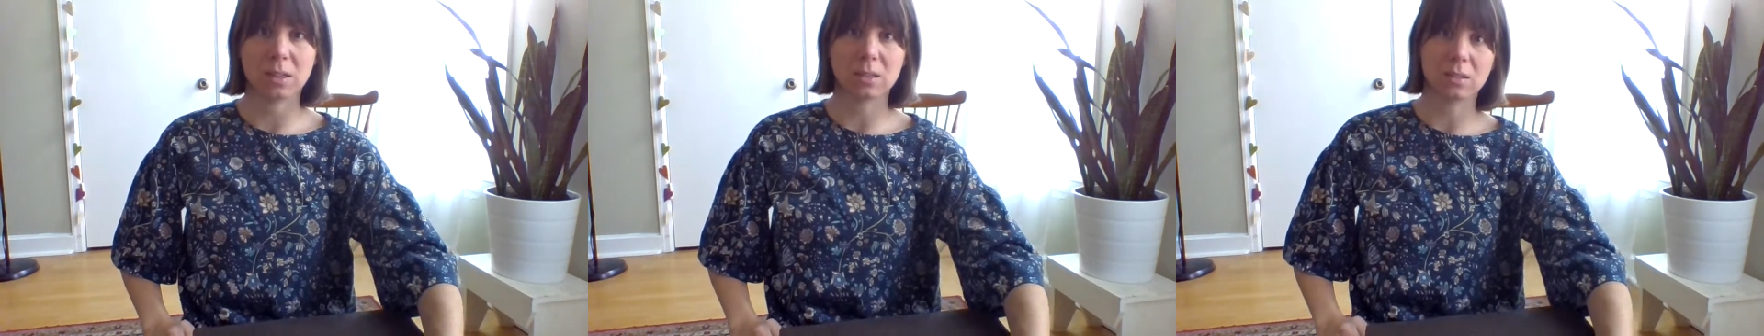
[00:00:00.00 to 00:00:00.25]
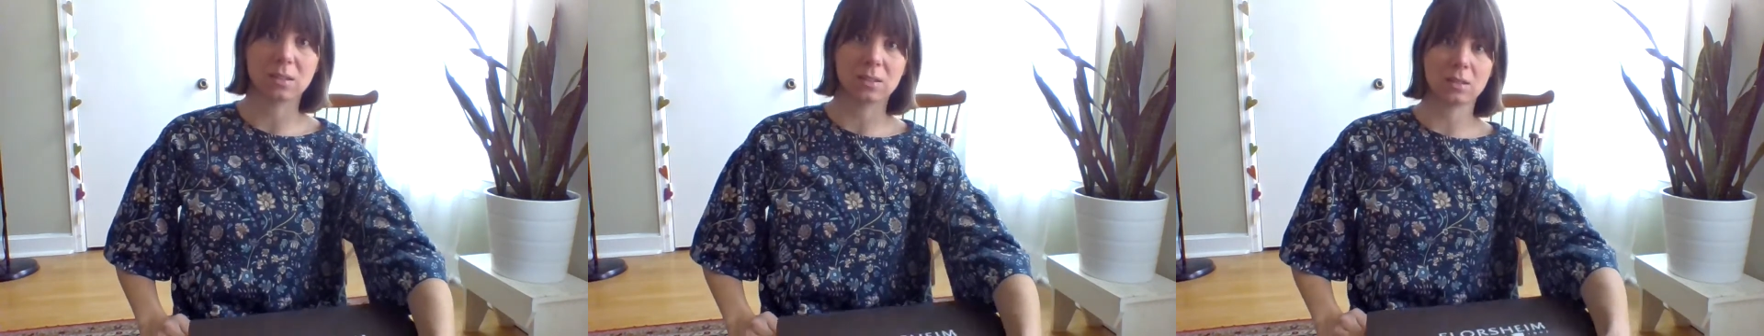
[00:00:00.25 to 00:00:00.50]

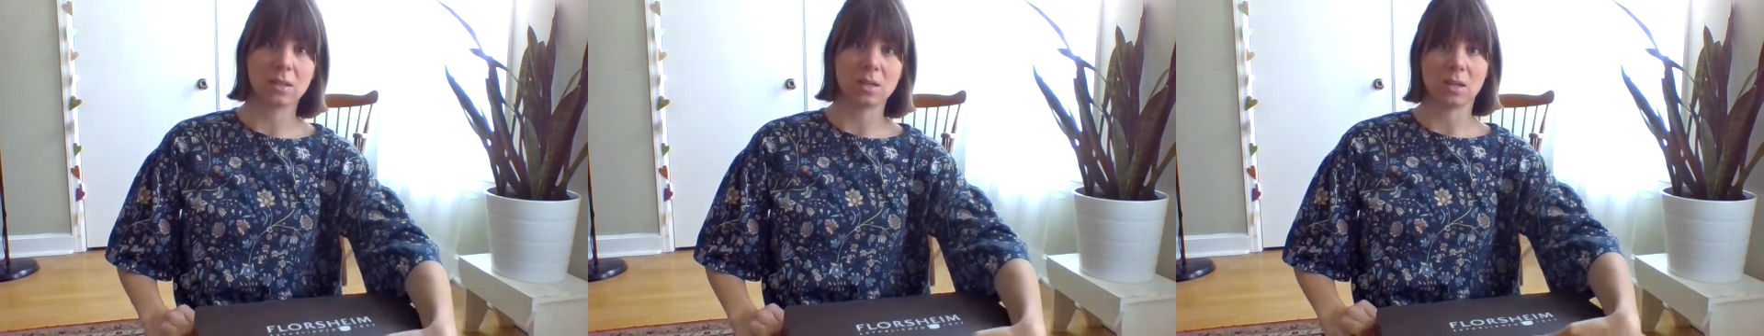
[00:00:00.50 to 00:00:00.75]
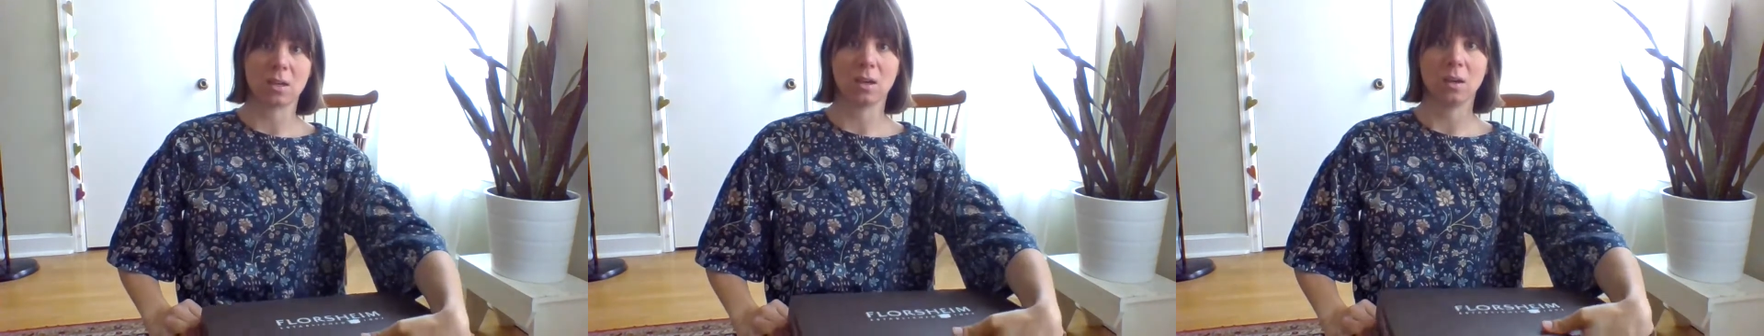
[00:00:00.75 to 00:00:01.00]
and
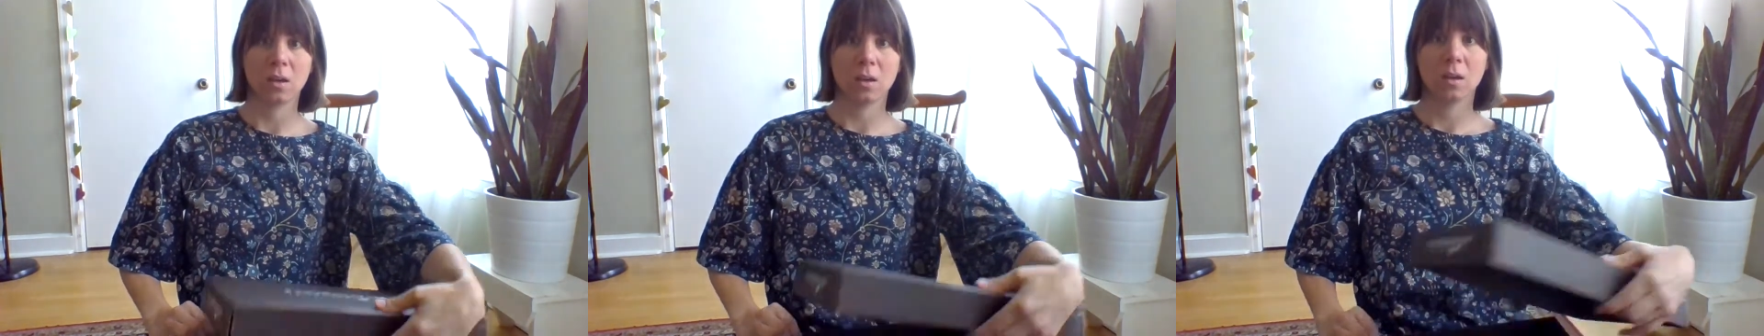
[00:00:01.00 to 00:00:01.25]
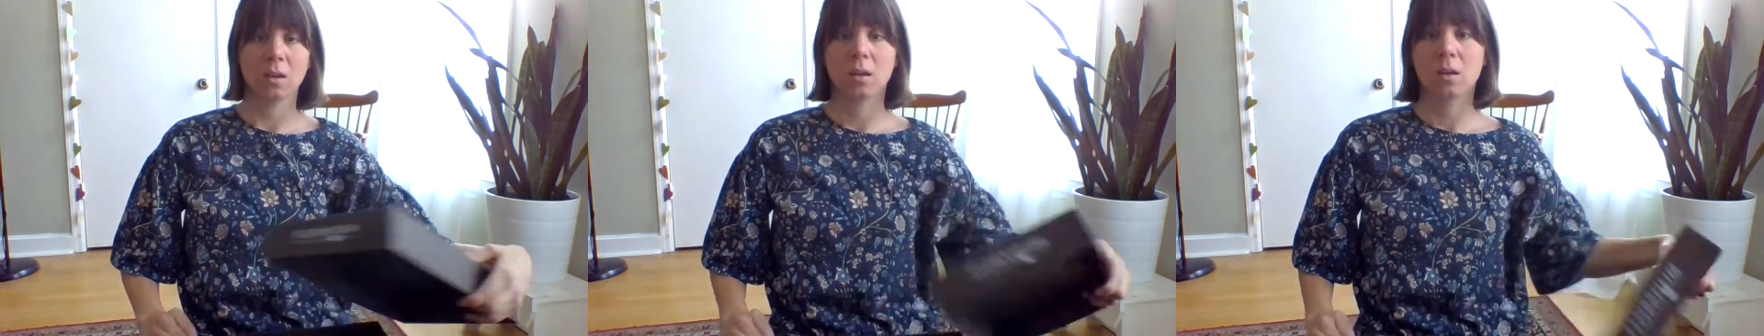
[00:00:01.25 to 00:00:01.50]
see
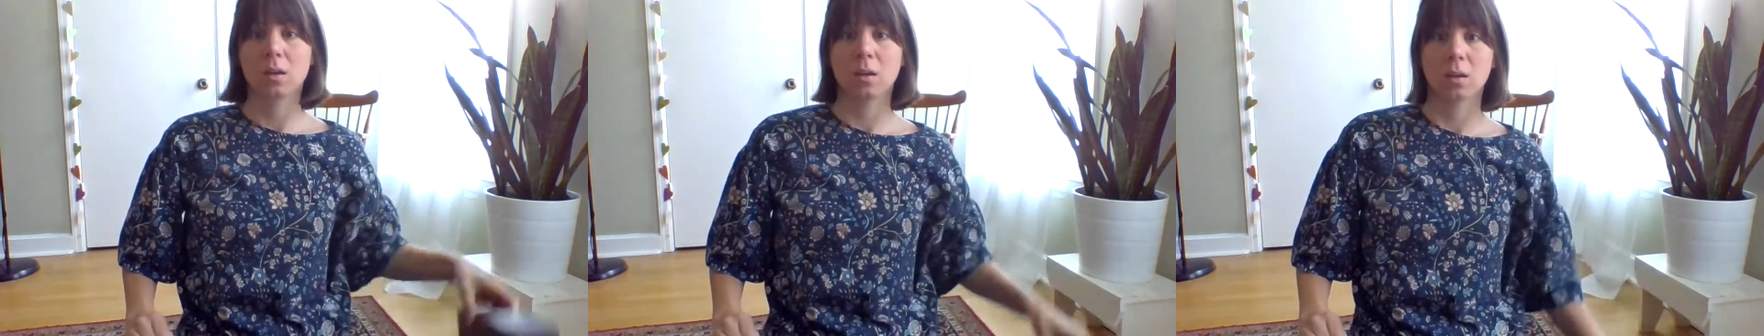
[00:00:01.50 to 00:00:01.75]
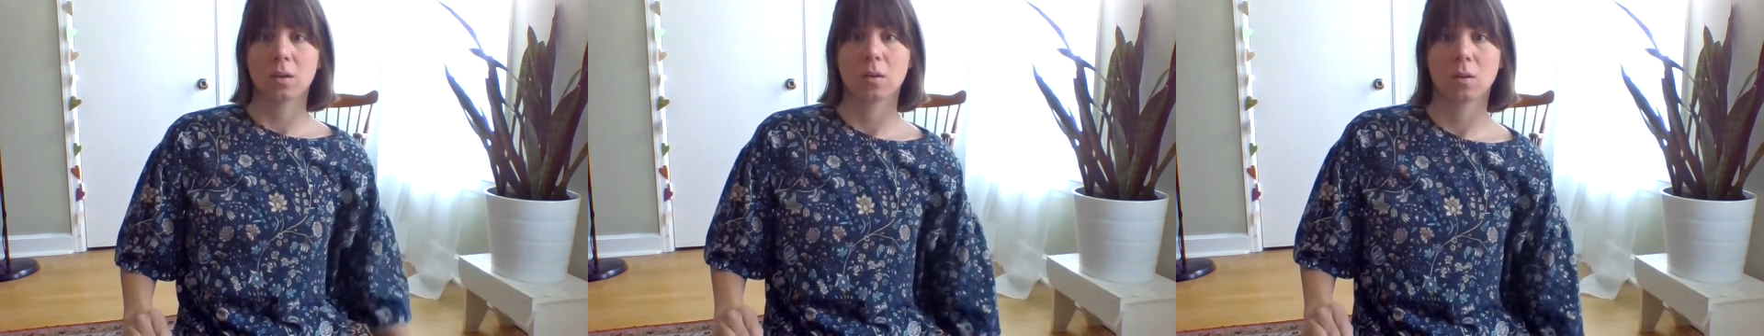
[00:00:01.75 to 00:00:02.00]

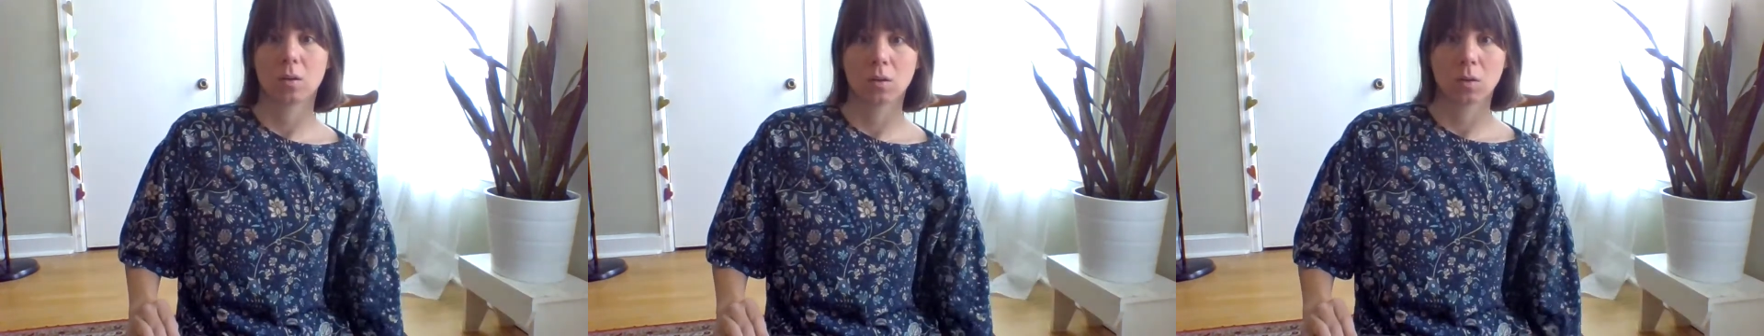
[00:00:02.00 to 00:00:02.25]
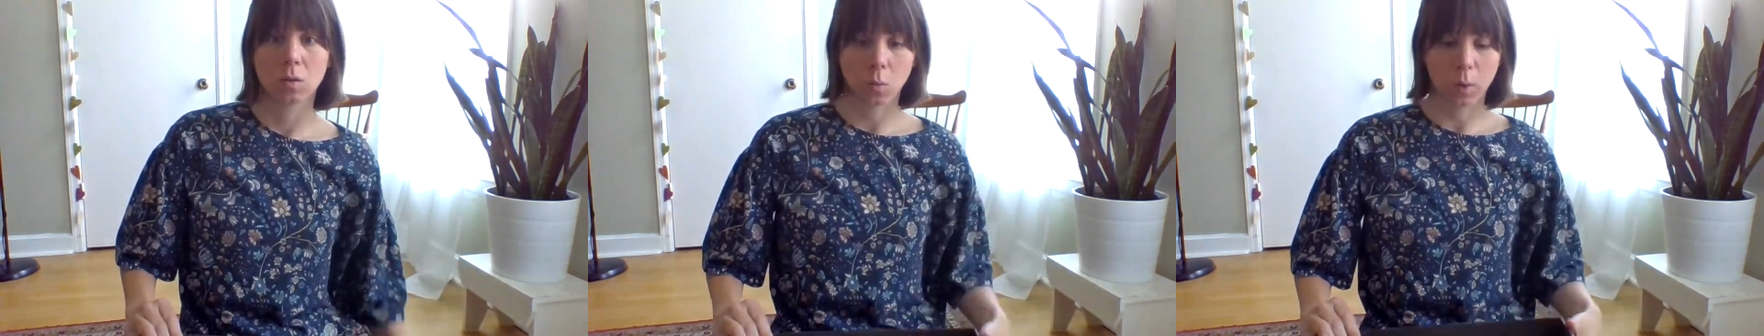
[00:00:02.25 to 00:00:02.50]

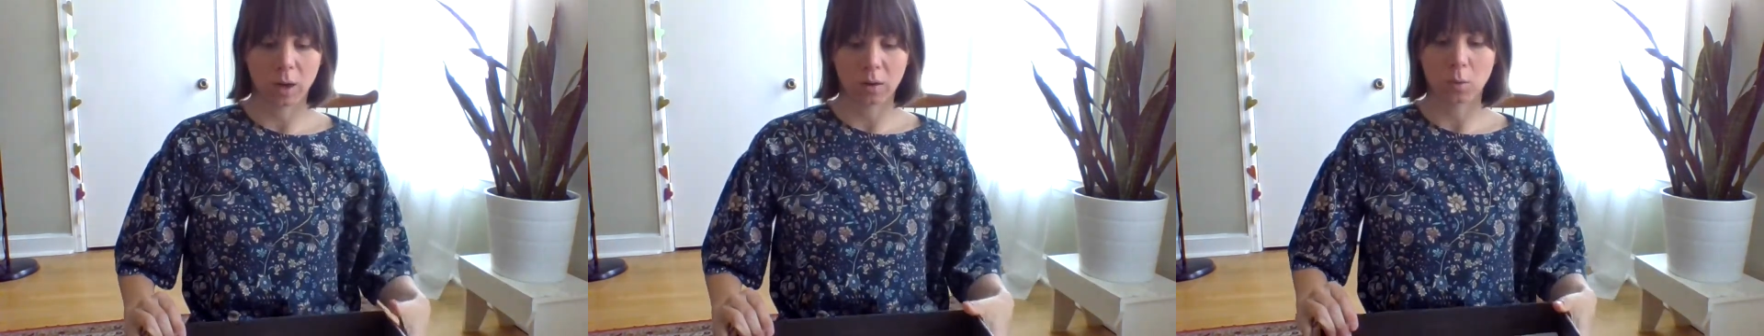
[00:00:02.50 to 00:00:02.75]
where the